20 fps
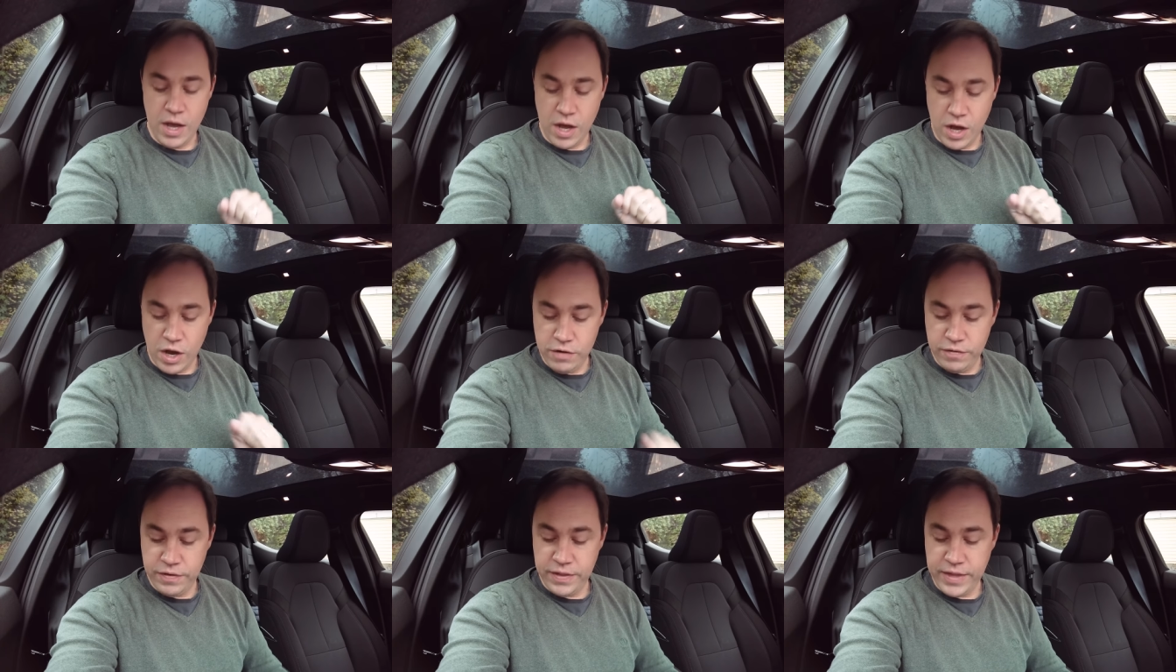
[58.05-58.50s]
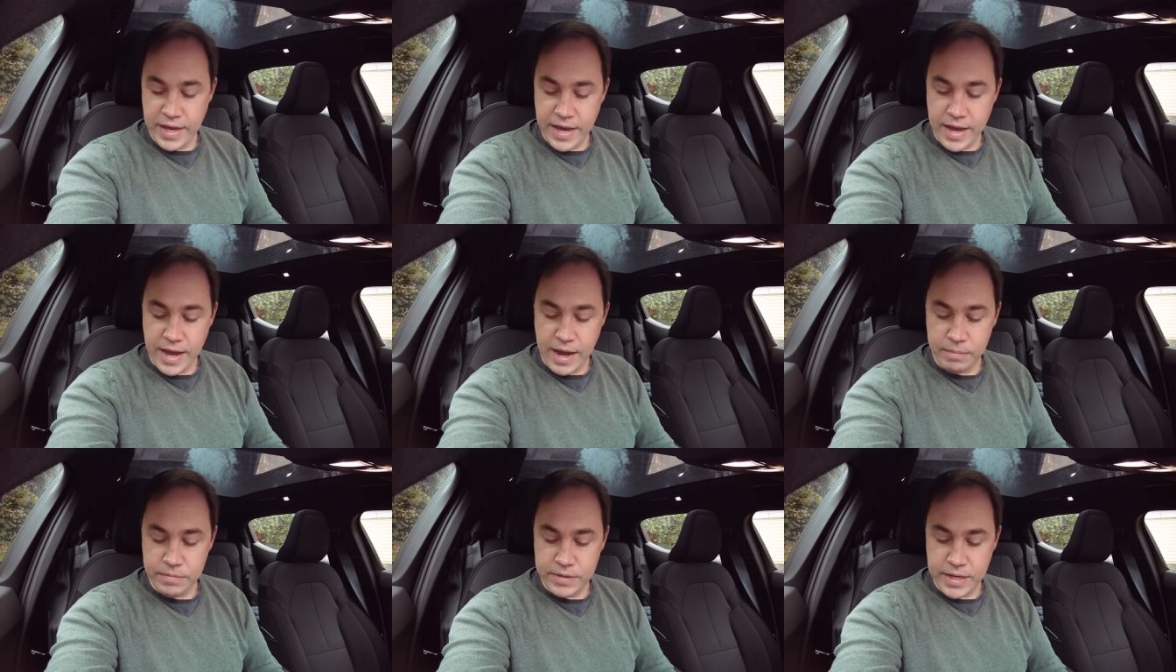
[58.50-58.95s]

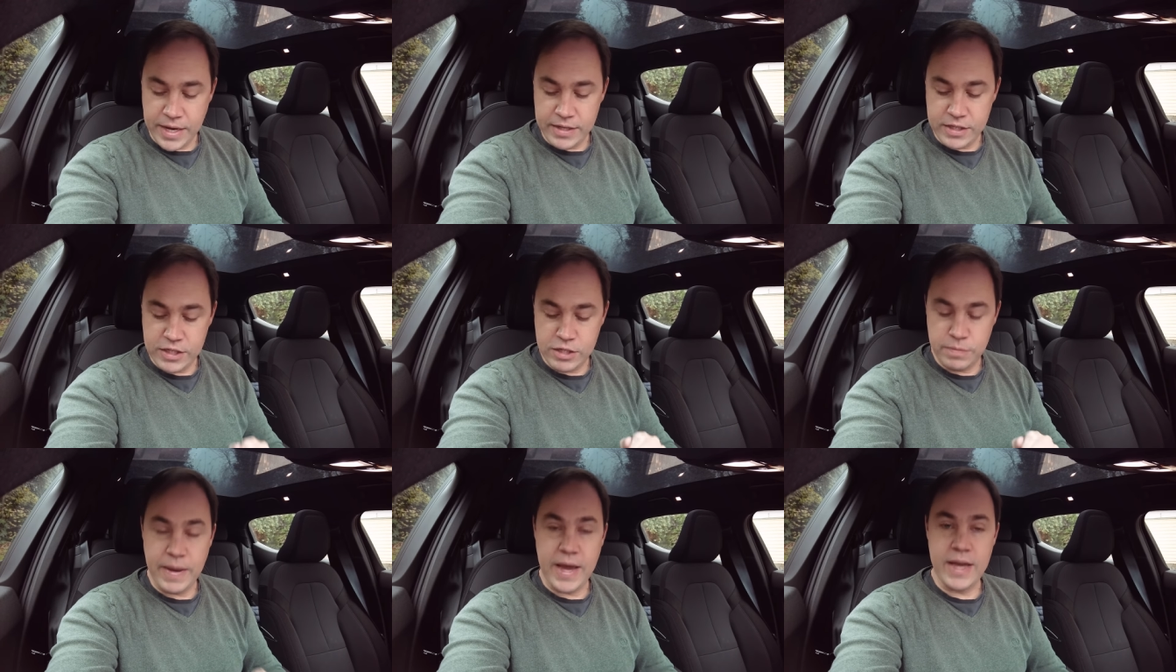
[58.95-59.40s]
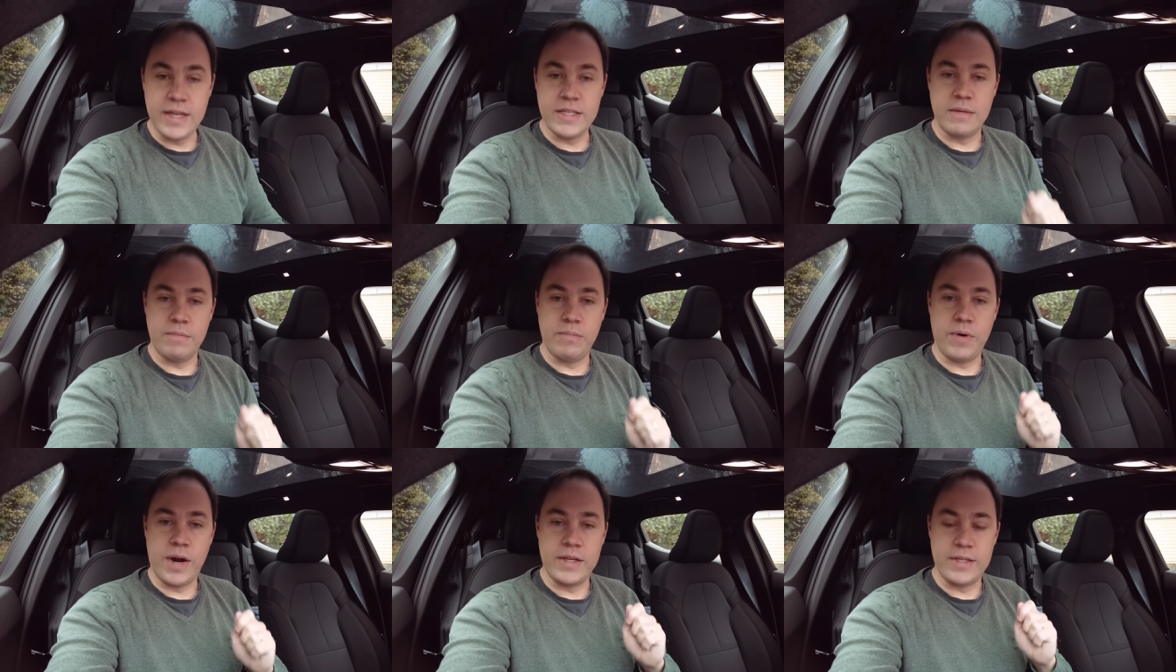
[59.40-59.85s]
over-the-air updates,
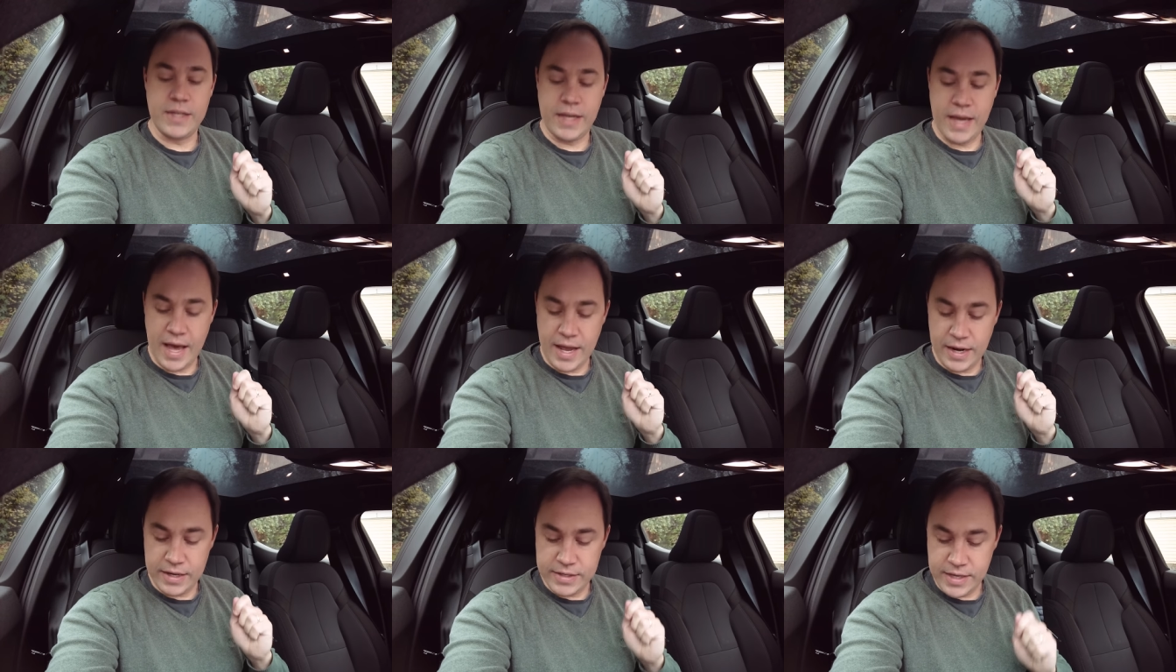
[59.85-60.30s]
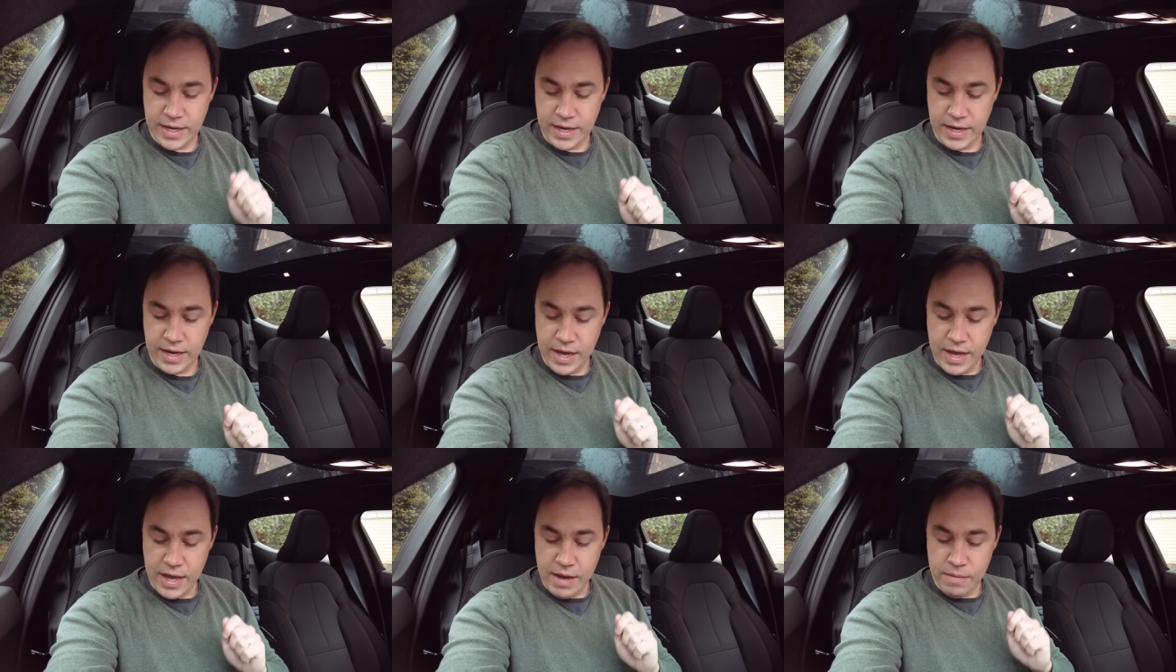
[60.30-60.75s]
space and
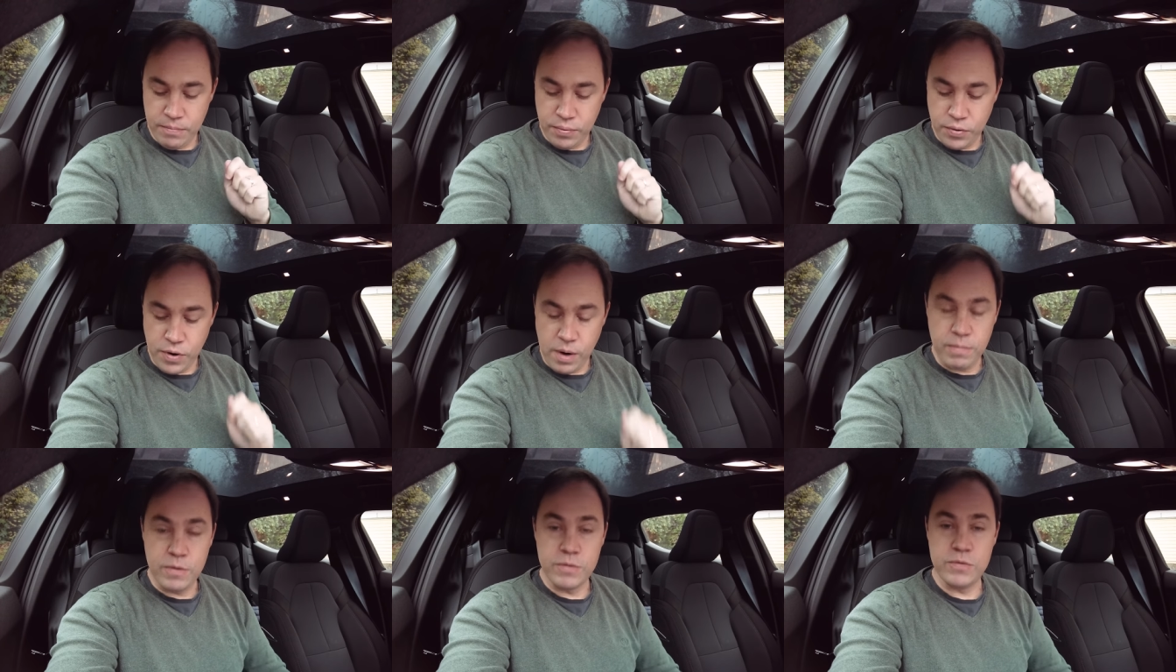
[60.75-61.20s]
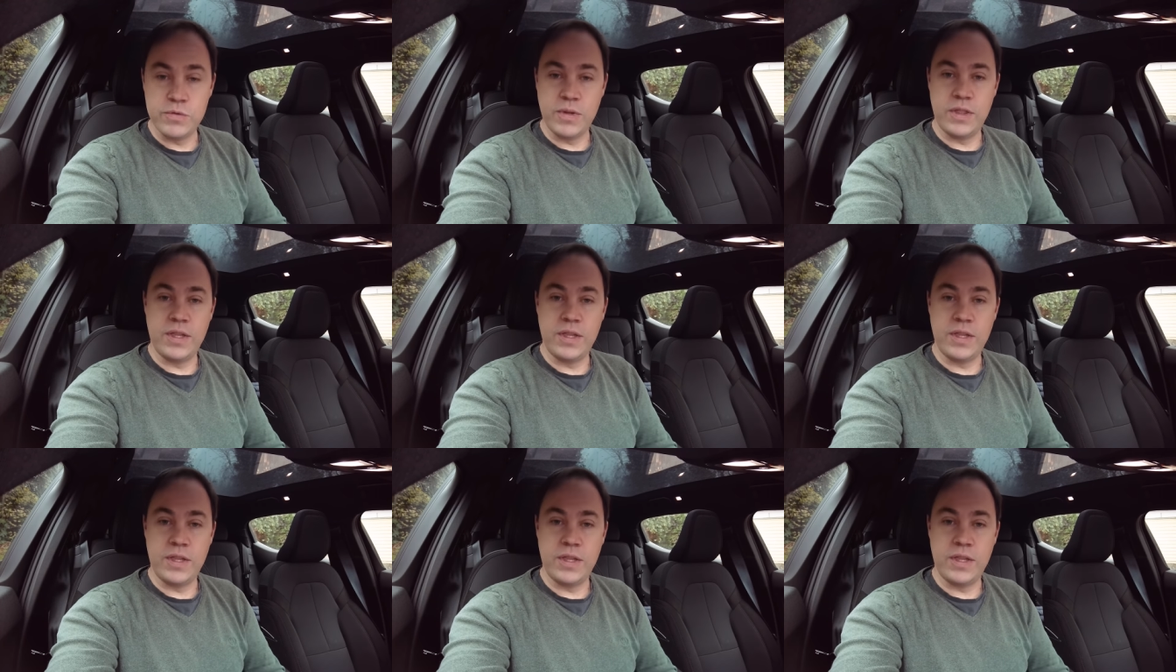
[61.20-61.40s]
practicality, problems